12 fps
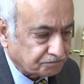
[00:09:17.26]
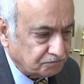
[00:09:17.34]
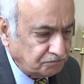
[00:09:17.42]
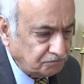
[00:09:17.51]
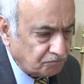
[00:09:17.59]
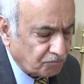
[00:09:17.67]

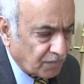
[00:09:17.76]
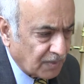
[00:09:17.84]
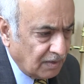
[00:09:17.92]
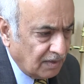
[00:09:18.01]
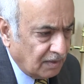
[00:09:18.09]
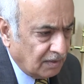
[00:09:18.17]

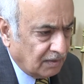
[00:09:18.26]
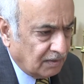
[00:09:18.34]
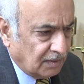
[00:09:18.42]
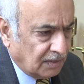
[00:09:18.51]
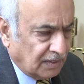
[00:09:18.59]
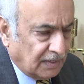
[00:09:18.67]

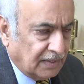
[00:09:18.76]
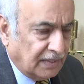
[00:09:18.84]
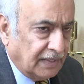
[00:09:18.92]
[no speech]